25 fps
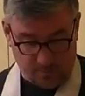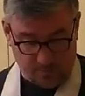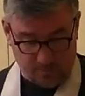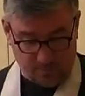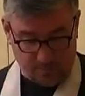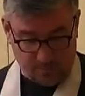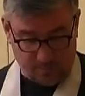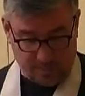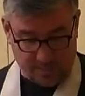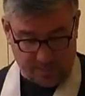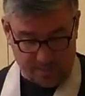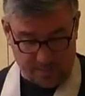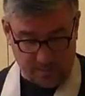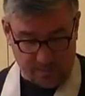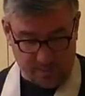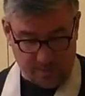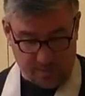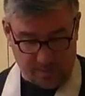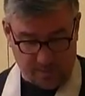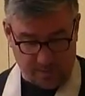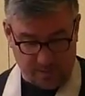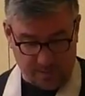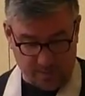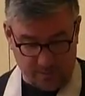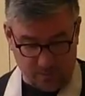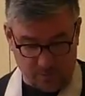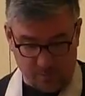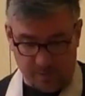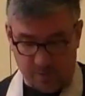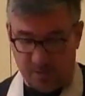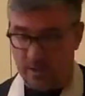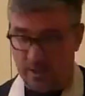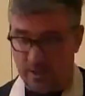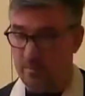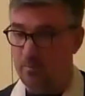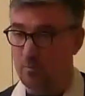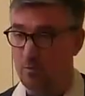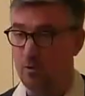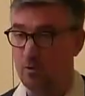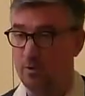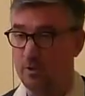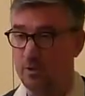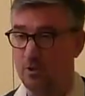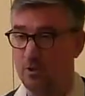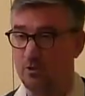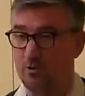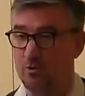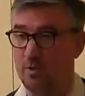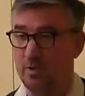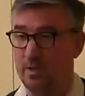And he was in a
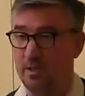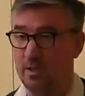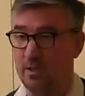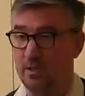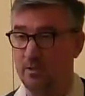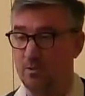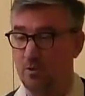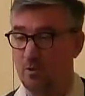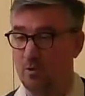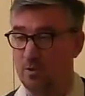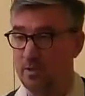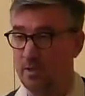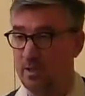monastery, not in